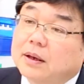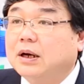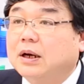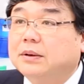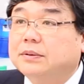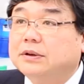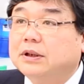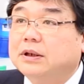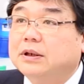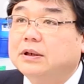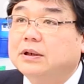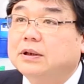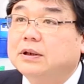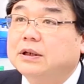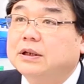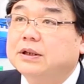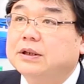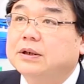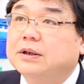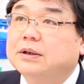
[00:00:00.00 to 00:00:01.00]
After
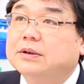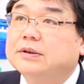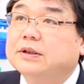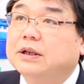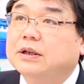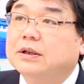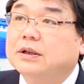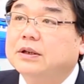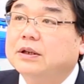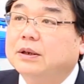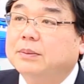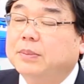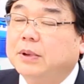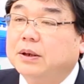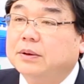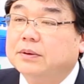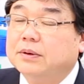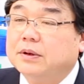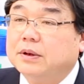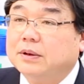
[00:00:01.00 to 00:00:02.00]
I studied
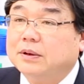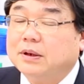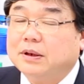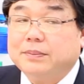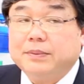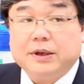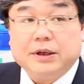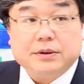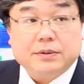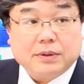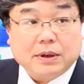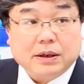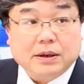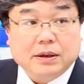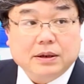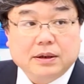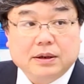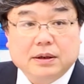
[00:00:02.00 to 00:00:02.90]
about the habenula,